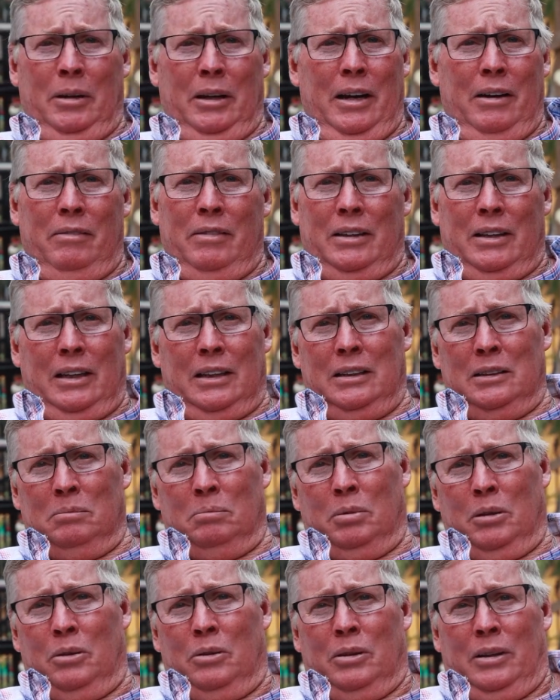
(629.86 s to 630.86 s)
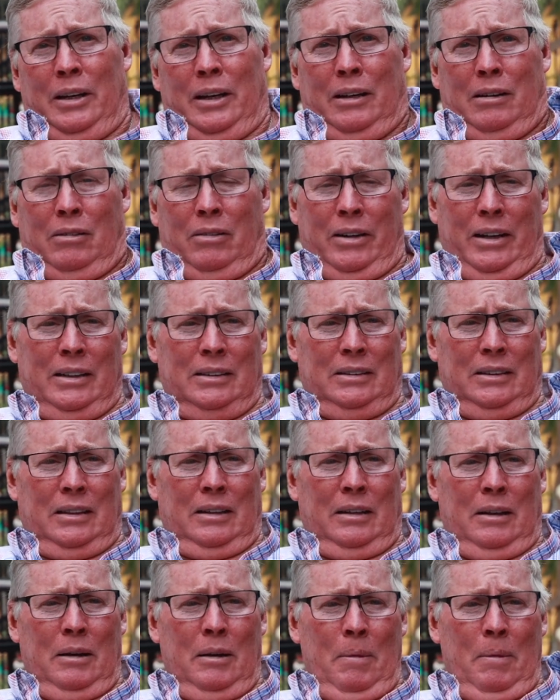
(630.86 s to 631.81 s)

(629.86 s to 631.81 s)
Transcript: me everything is blowing like crazy.